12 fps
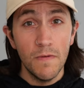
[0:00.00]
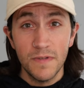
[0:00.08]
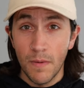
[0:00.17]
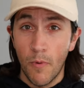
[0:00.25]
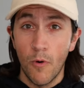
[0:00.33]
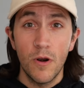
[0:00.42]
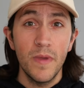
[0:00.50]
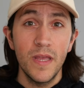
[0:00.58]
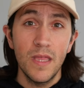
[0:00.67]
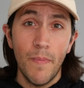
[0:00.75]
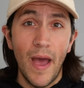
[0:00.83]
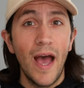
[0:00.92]
You've supported me
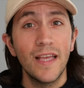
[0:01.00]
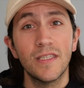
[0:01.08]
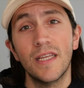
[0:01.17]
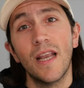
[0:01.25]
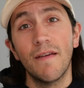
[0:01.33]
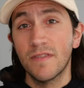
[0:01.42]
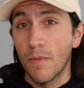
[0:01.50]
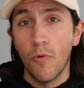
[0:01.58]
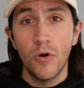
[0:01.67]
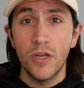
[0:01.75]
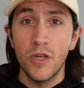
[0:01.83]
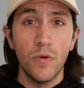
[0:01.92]
in the past, and I've
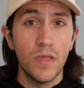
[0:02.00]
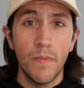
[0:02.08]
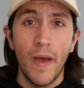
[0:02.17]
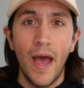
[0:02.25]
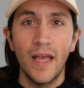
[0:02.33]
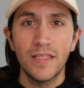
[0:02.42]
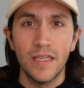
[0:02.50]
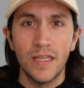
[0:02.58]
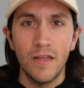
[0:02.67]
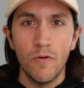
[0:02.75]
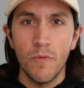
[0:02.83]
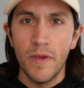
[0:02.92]
supported you in the past.
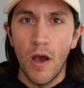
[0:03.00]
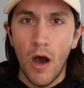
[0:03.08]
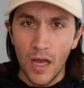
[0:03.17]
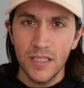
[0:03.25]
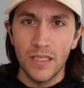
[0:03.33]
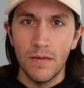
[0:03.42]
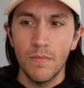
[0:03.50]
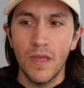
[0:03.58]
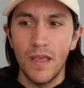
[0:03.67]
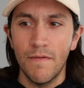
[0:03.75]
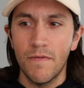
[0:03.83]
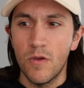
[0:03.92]
And it would be awesome
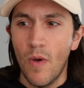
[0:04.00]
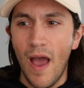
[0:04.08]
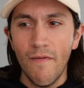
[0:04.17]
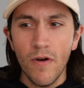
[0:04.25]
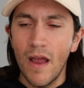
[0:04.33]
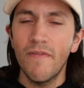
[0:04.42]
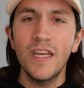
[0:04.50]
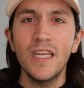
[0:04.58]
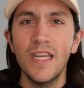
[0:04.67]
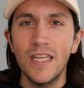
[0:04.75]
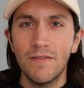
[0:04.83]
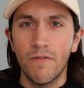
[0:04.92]
if you ever have any
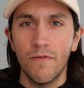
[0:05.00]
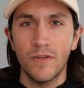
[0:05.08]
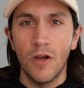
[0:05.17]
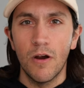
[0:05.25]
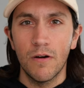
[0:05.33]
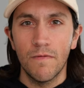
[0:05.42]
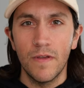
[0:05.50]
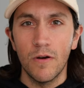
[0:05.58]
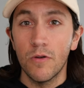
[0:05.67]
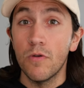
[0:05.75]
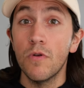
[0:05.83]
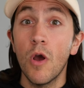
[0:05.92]
needs for photography or
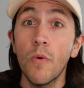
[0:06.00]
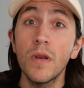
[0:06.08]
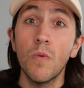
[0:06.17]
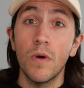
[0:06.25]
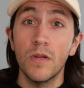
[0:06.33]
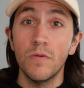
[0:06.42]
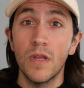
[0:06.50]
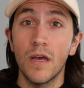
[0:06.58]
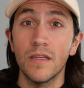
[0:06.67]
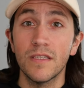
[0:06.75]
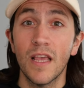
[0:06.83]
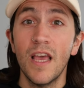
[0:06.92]
you know anyone who
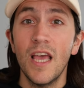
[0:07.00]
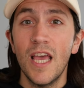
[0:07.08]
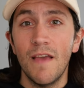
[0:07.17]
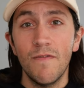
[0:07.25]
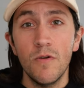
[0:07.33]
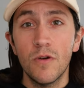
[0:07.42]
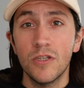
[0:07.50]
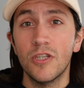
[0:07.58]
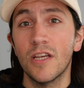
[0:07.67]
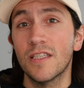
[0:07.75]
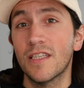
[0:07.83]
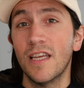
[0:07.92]
does, if you could
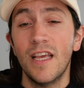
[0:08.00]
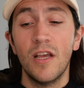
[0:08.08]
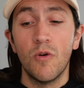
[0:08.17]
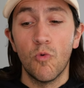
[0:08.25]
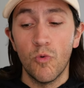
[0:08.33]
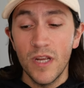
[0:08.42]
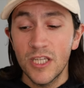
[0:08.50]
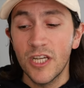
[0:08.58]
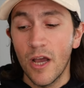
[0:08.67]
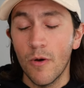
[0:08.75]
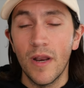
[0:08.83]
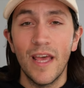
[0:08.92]
just reach
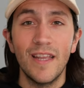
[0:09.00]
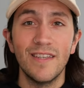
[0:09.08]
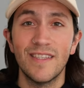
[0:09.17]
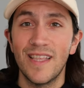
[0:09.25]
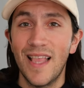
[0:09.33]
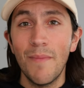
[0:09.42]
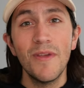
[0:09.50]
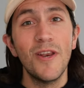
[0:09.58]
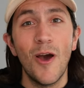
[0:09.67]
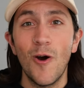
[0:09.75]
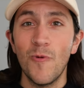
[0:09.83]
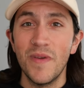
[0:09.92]
out and let me
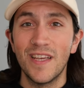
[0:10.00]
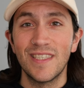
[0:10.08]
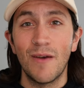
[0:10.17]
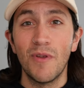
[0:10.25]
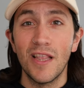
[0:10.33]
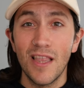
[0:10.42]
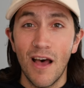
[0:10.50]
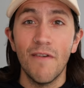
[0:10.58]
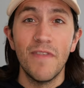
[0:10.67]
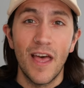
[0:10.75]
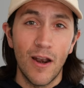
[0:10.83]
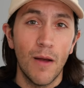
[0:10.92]
know because I would
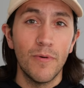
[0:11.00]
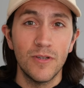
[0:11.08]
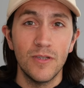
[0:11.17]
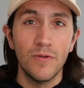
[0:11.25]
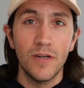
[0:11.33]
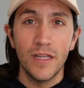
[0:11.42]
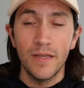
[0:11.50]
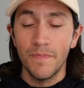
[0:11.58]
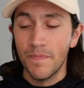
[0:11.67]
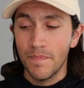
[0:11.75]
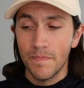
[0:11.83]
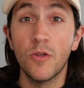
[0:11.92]
love that opportunity.
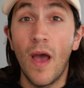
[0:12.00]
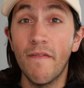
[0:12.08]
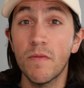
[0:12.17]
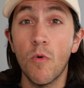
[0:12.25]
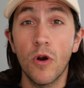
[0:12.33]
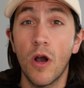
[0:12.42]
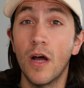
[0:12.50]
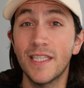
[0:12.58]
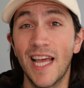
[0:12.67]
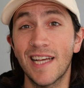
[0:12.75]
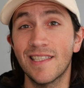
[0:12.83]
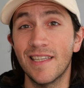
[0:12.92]
So, having more
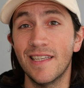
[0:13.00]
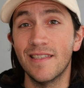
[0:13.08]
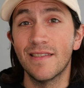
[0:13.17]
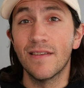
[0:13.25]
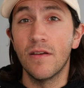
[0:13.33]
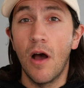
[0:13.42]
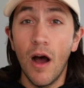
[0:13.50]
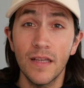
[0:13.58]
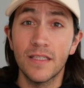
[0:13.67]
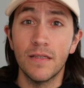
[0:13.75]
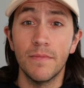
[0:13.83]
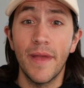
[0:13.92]
contacts is
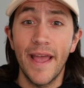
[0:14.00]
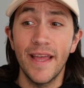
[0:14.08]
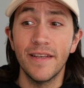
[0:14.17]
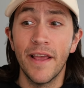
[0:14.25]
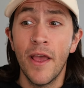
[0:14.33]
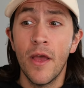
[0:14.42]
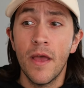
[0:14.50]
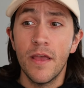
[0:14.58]
awesome. And